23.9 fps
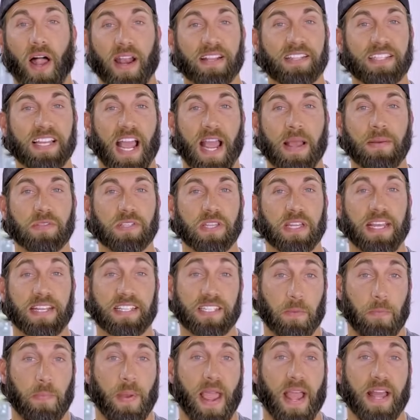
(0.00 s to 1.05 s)
of times it
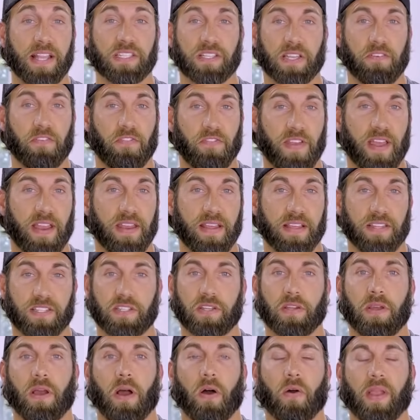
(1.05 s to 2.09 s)
depends in
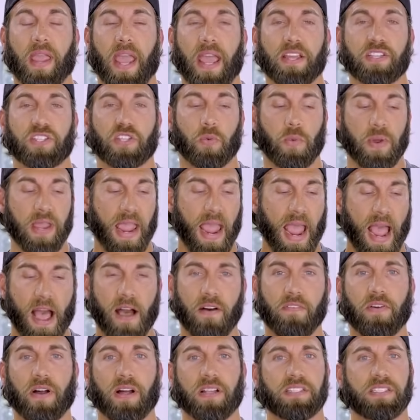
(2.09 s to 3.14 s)
fitness, okay? So we
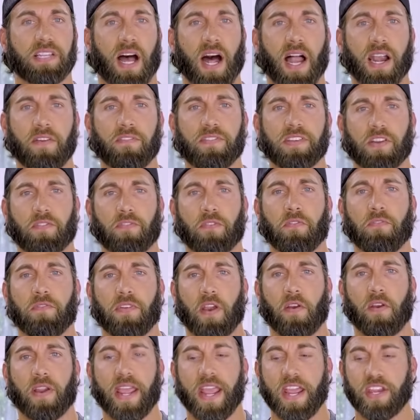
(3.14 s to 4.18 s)
have a ton of different
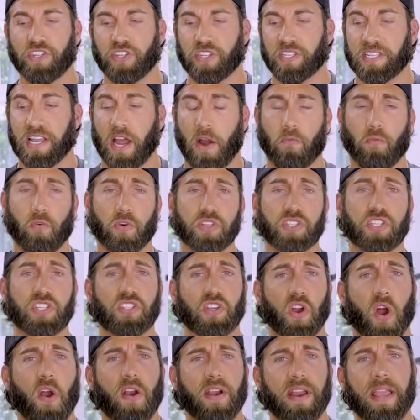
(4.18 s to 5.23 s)
variations. Now we're
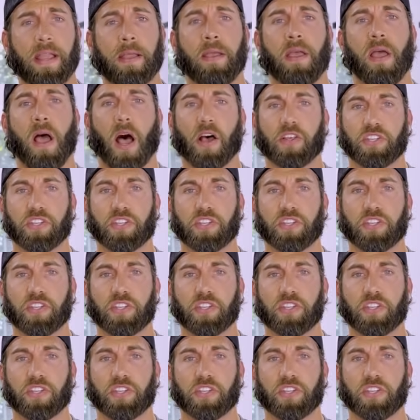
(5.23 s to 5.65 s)
starting a